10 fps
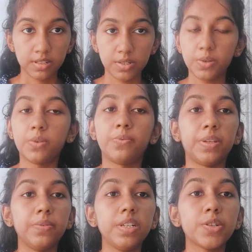So
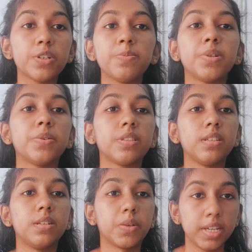when we talk about
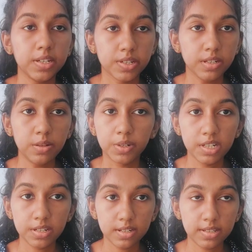the location
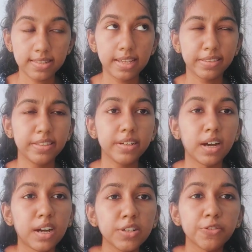is like the
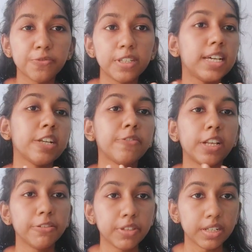heart of the land
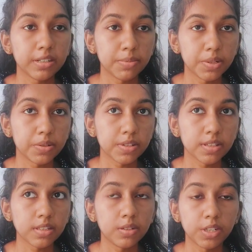value theory
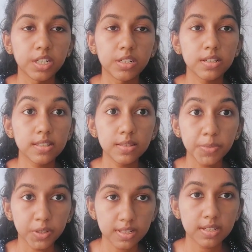because the location is the
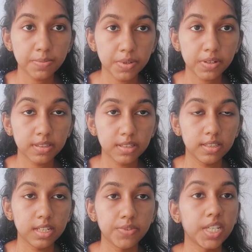most important
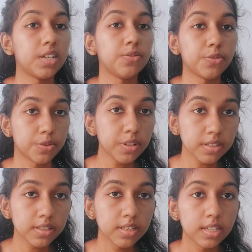thing that we have to talk
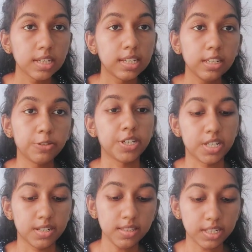in
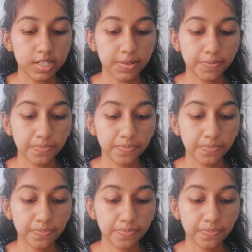location theory.